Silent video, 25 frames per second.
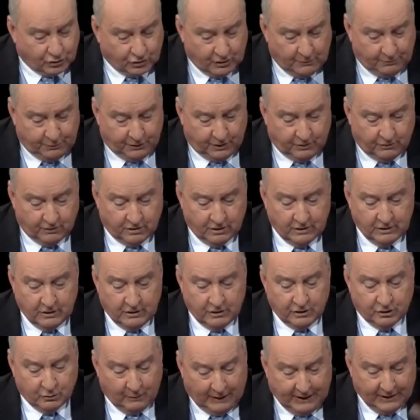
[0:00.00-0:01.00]
attribute
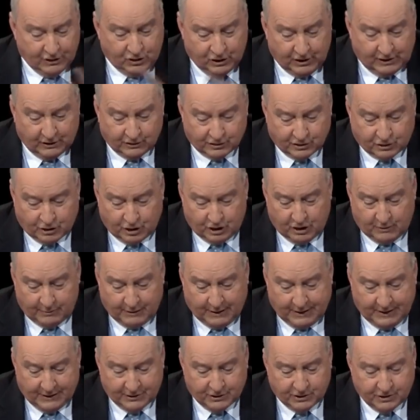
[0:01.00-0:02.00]
to AGL's
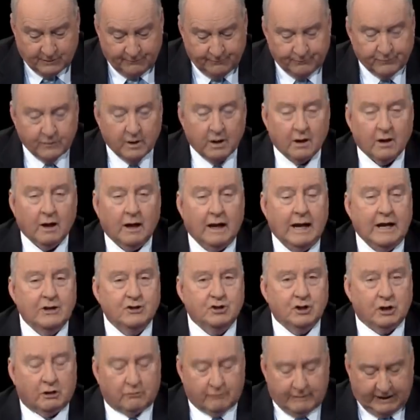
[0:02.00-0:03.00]
turbines,
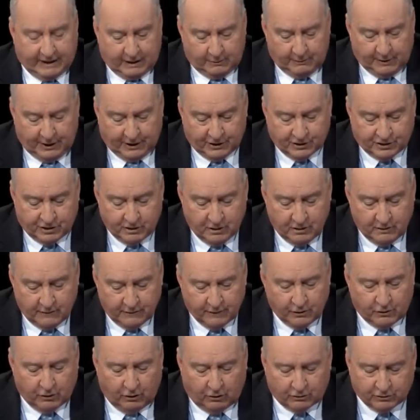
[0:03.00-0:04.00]
AGL recommends
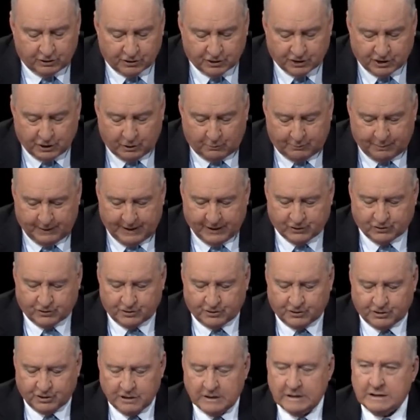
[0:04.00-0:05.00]
the doctors tell
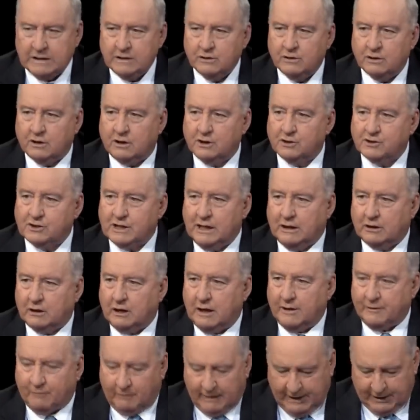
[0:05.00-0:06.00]
patients to
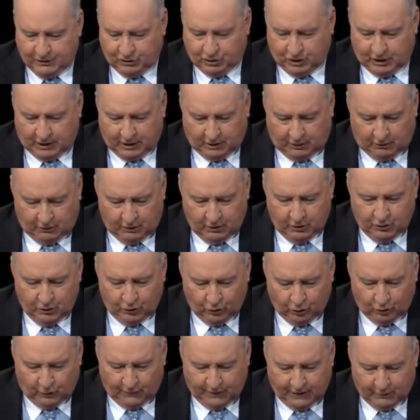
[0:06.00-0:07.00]
consult either AGL
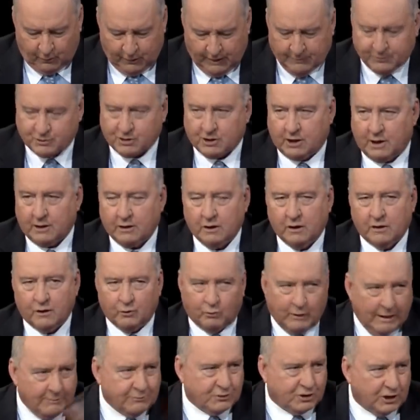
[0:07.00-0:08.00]
or their website.
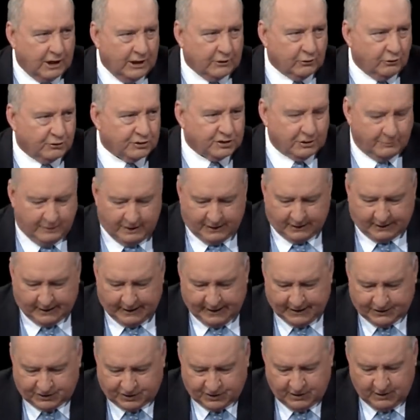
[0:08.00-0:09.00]
The website also
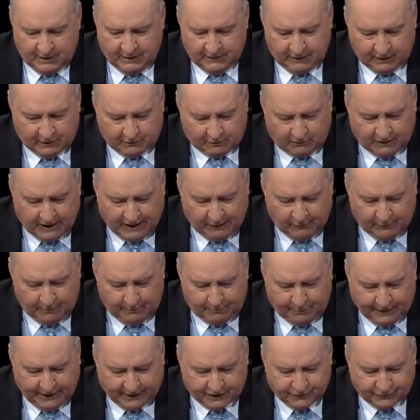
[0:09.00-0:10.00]
indicates that there are no
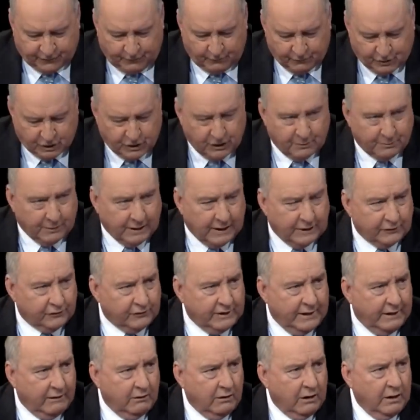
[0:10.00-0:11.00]
impacts from
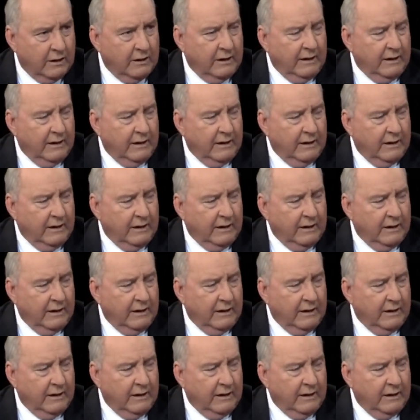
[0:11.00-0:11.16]
turbines. Now,